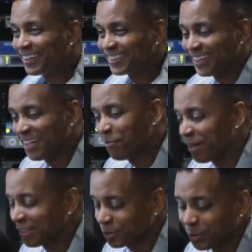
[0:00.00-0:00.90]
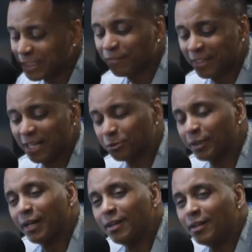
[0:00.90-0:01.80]
Yeah, man. So e we definitely got to do
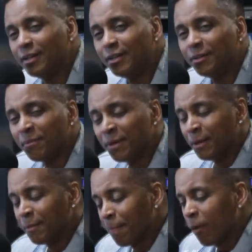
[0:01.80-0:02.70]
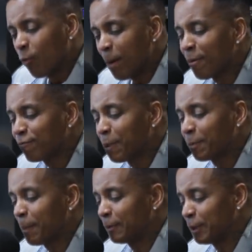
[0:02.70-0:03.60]
that. Can still ball. Yeah. Well, I'm gonna flip
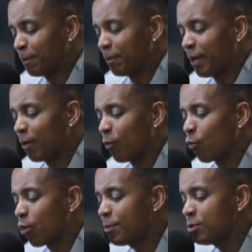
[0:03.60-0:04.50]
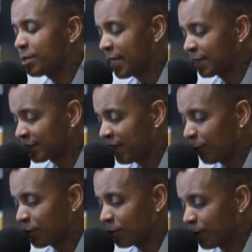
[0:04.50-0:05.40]
it up a little bit, man. Where were you cats at
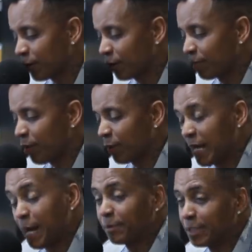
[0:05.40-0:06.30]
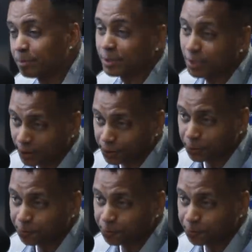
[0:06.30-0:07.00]
when you heard about what happened Nipsey Hussle?